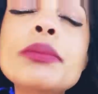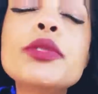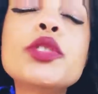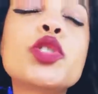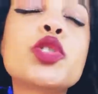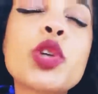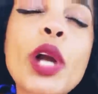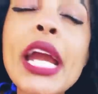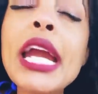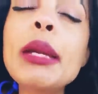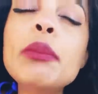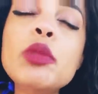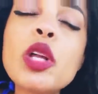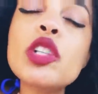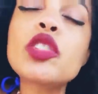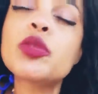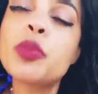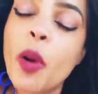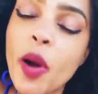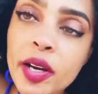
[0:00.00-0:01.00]
Dream
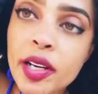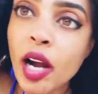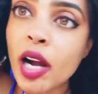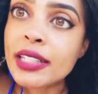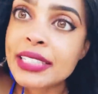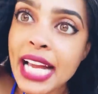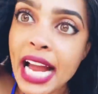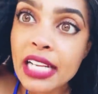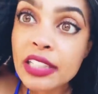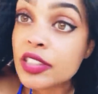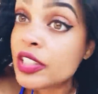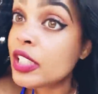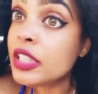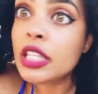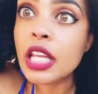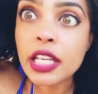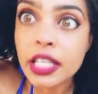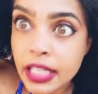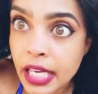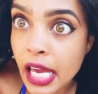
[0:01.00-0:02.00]
looks more Kardashian
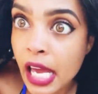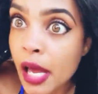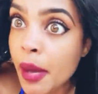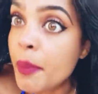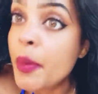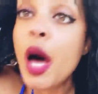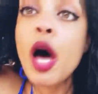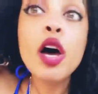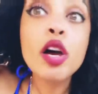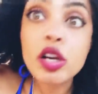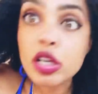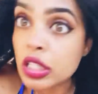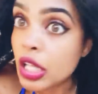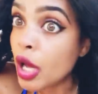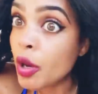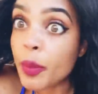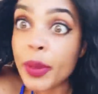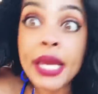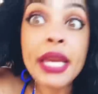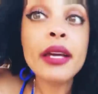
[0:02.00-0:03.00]
than Kim,
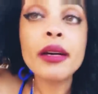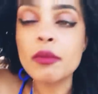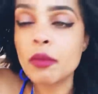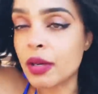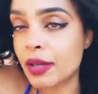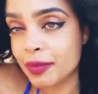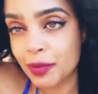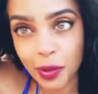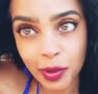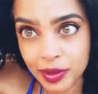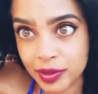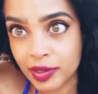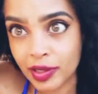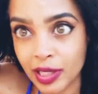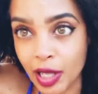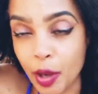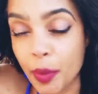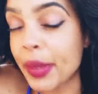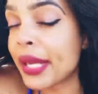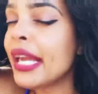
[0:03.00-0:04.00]
Khloé, well, of course,
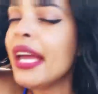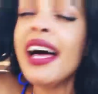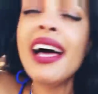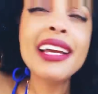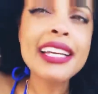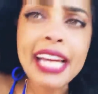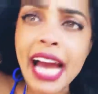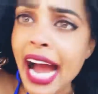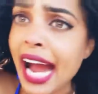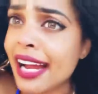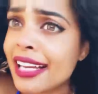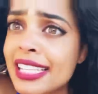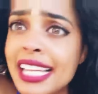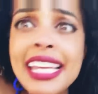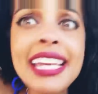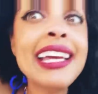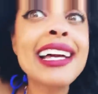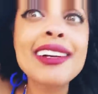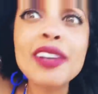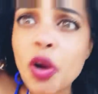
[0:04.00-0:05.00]
Khloé,
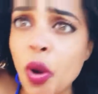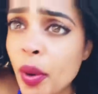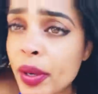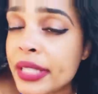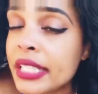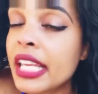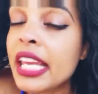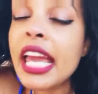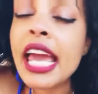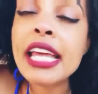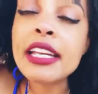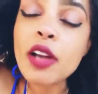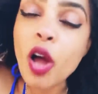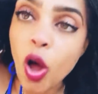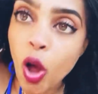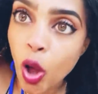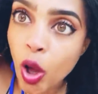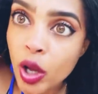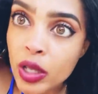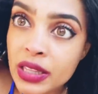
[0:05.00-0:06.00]
Kylie, Kourtney, and
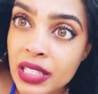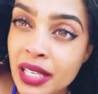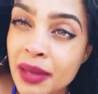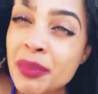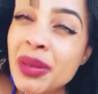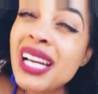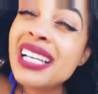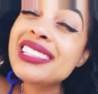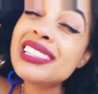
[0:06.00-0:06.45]
all of them.